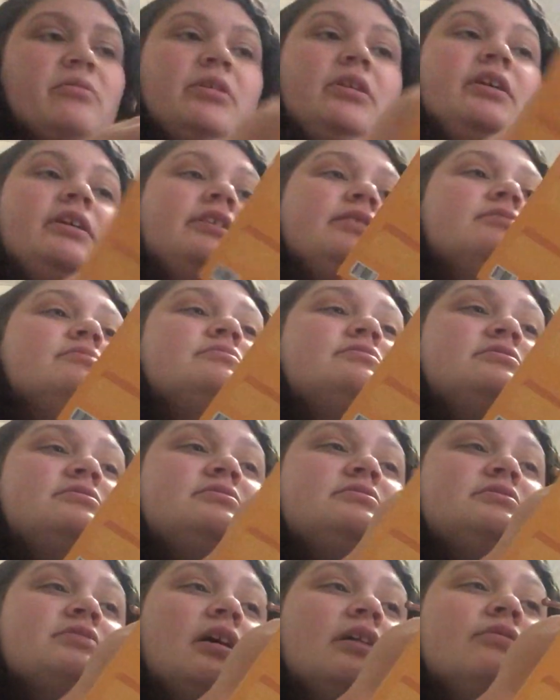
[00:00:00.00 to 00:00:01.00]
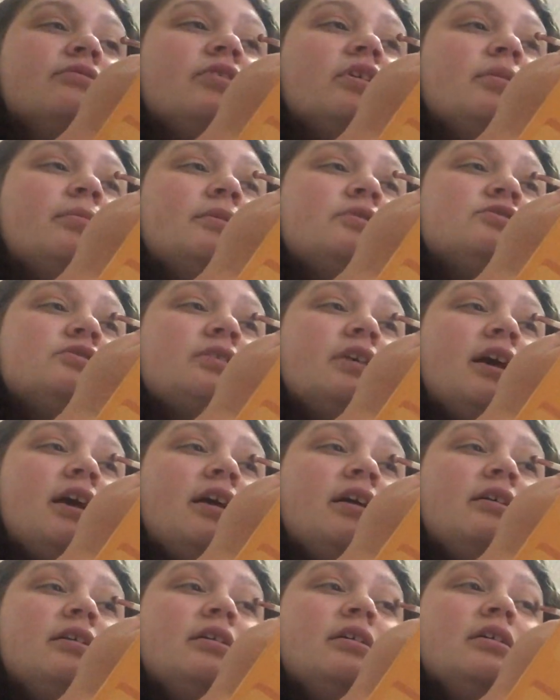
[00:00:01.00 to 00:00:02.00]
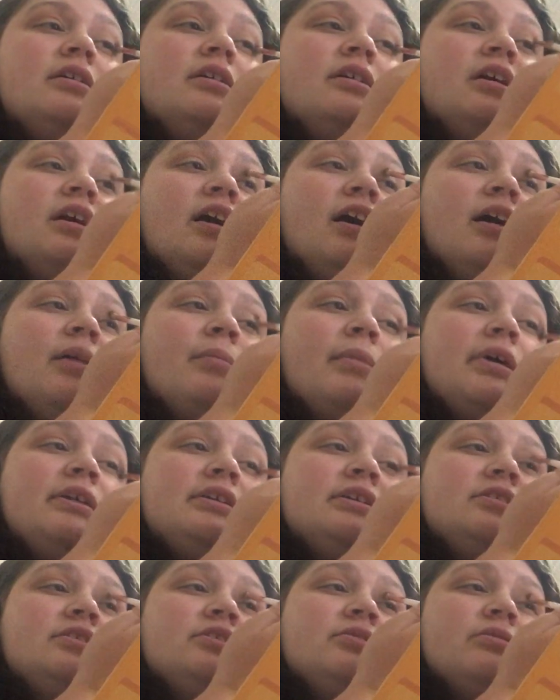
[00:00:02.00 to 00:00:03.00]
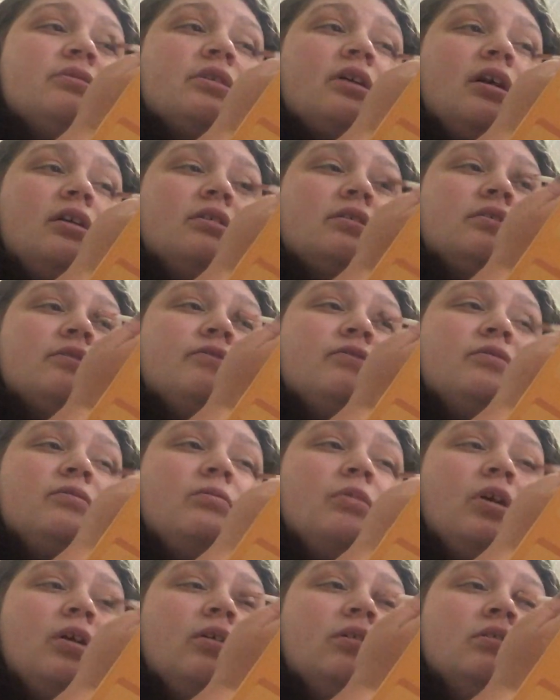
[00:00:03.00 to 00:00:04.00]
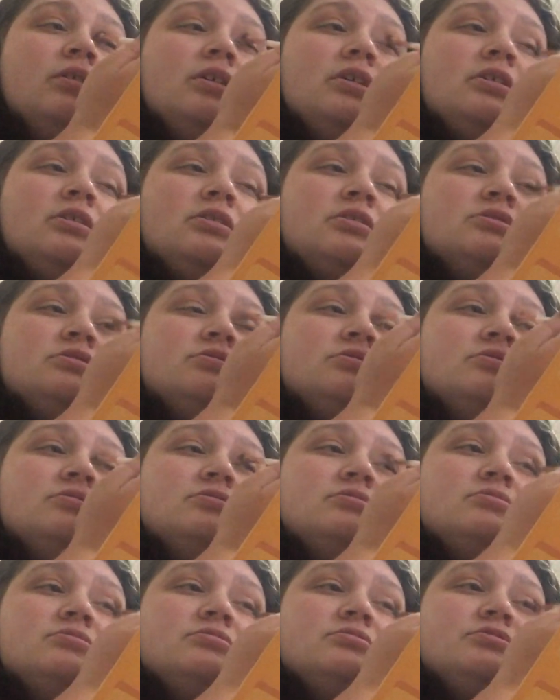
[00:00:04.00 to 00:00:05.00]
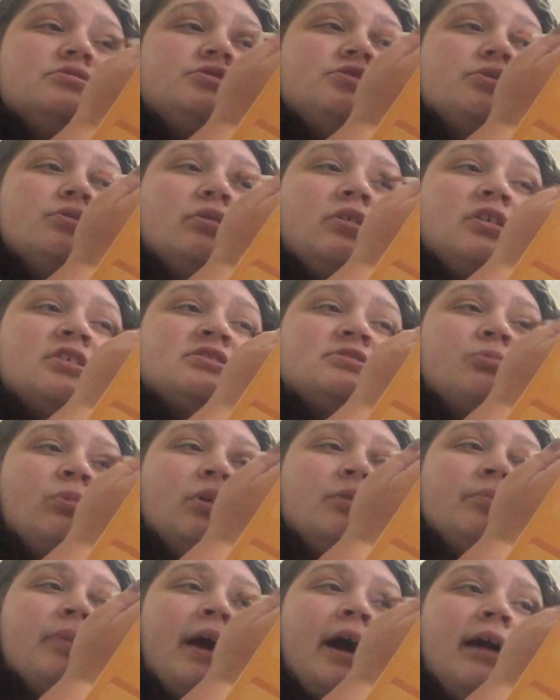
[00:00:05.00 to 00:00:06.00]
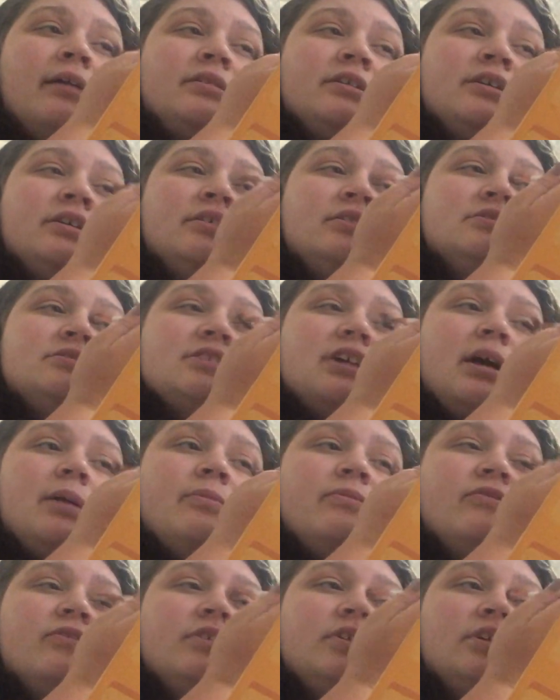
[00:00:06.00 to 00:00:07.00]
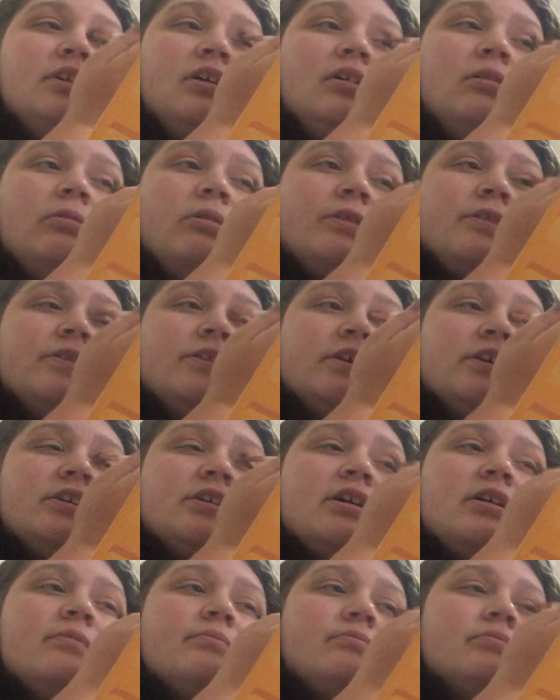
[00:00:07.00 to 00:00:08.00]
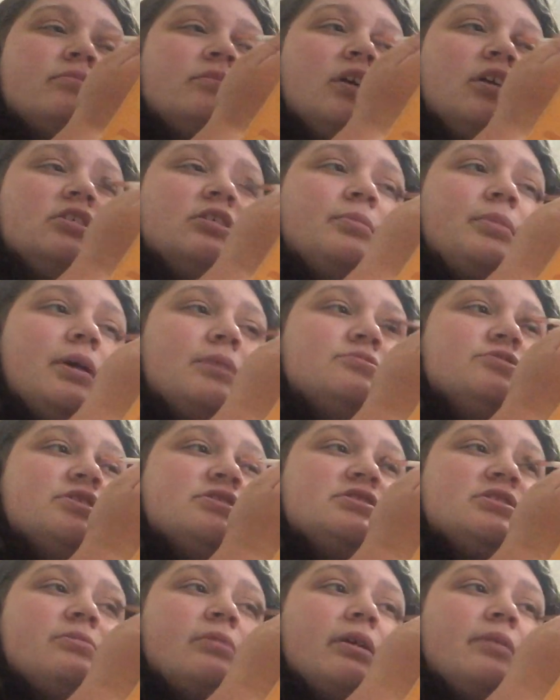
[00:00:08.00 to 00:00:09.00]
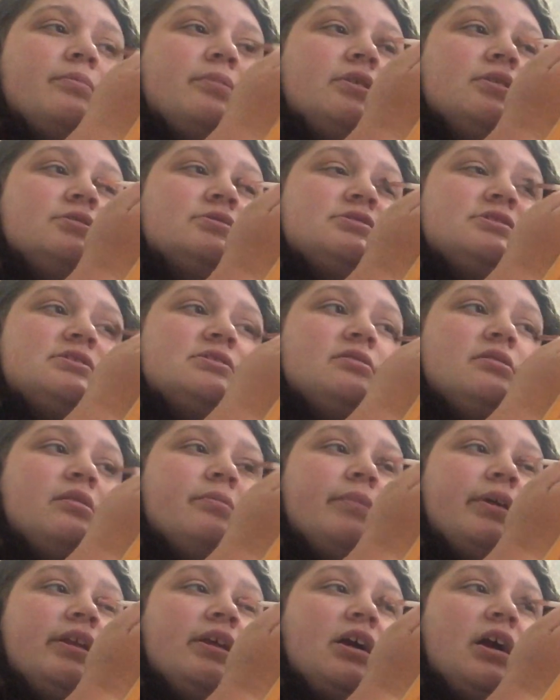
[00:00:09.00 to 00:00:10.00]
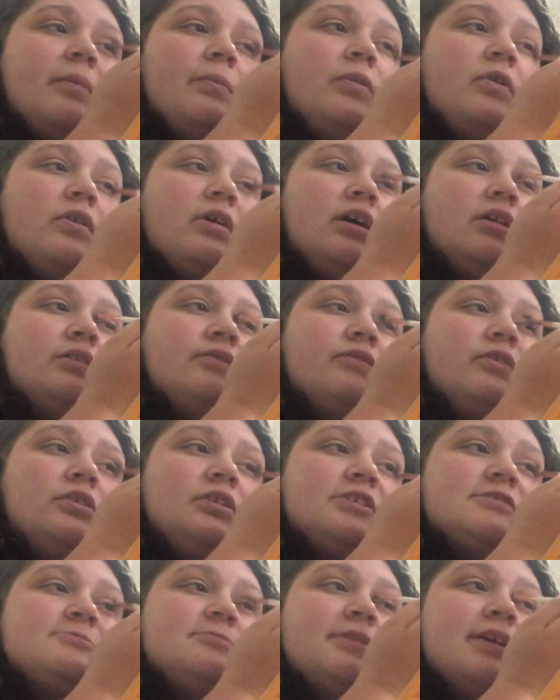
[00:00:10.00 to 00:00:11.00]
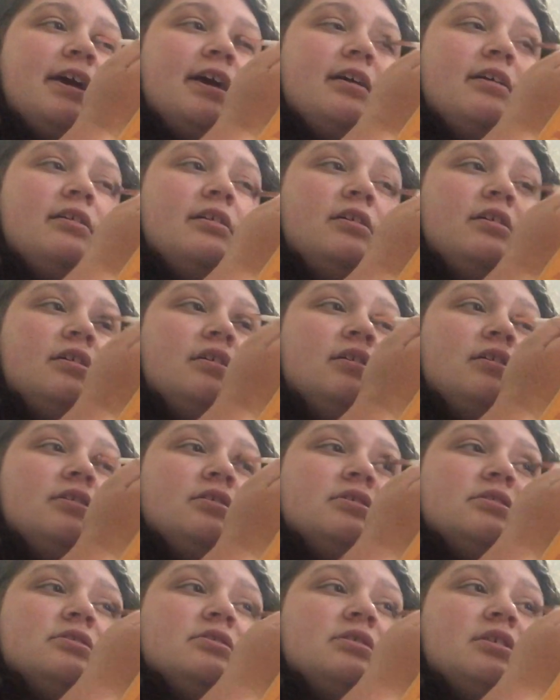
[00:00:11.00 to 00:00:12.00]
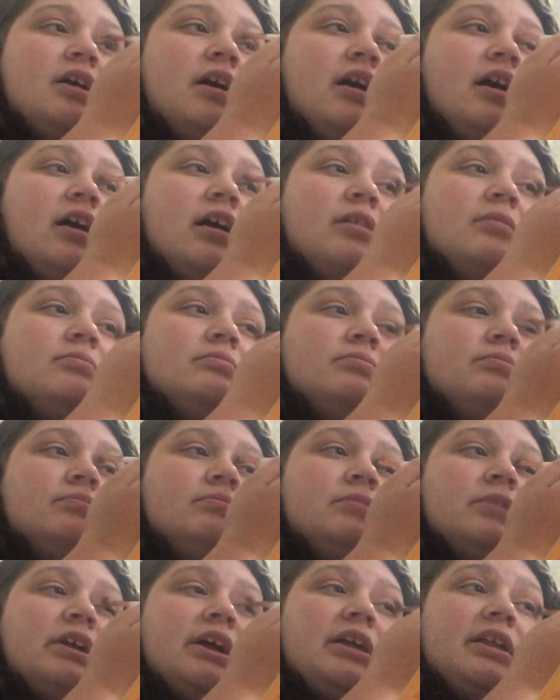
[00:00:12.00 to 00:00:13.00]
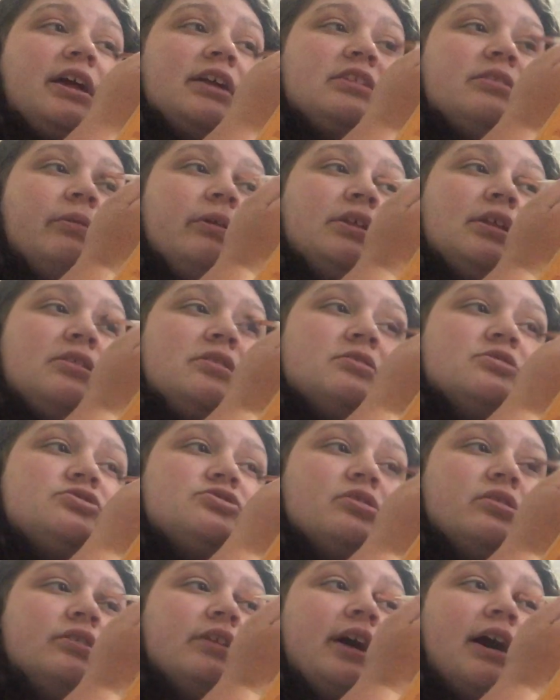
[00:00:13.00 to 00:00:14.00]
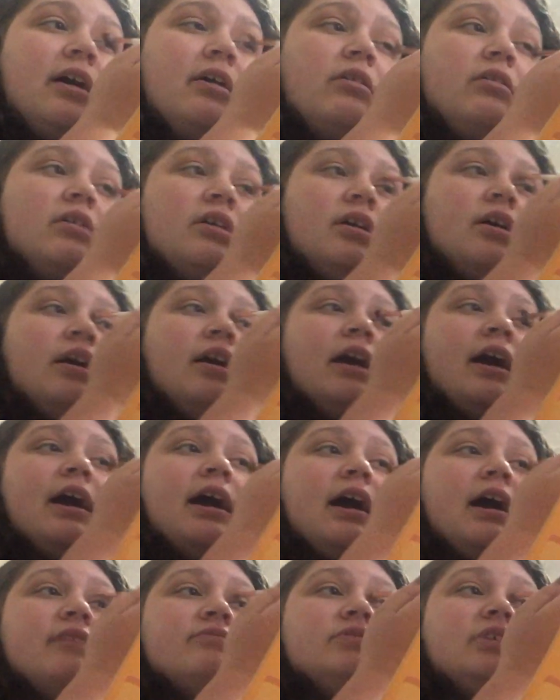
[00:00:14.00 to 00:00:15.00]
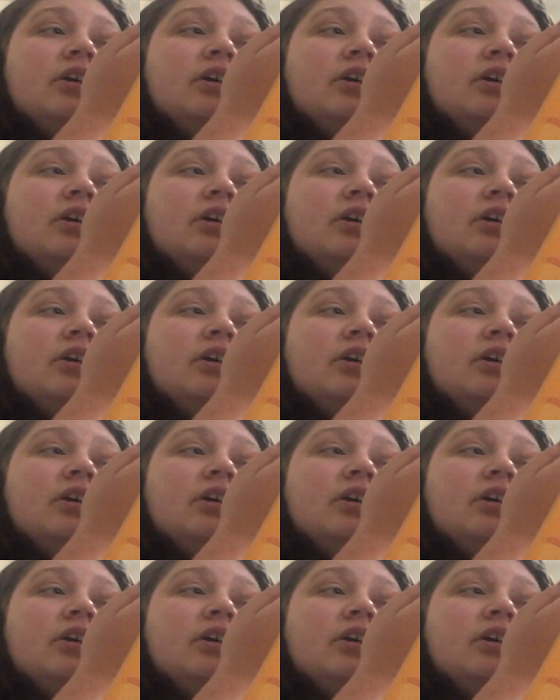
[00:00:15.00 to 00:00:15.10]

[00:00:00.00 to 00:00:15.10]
really done very much of that. I did do a well, 2 looks, 1 palette type video with the ColourPop Chasing Rainbows. I made a couple of colorful looks with that. And I like the way that those turned out. I have